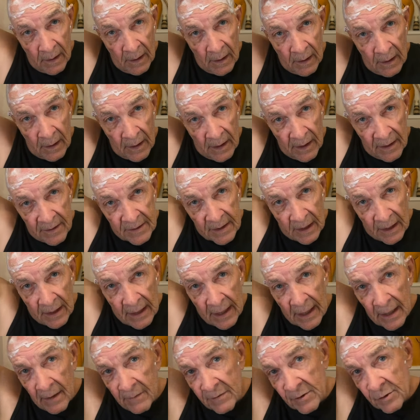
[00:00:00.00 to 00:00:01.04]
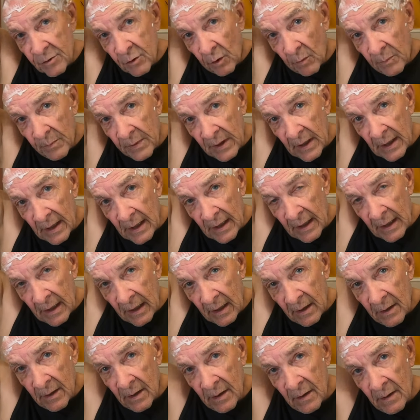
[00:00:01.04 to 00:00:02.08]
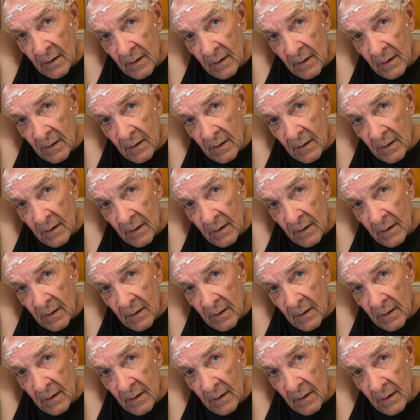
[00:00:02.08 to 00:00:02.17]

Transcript: It leaves a lot of soap behind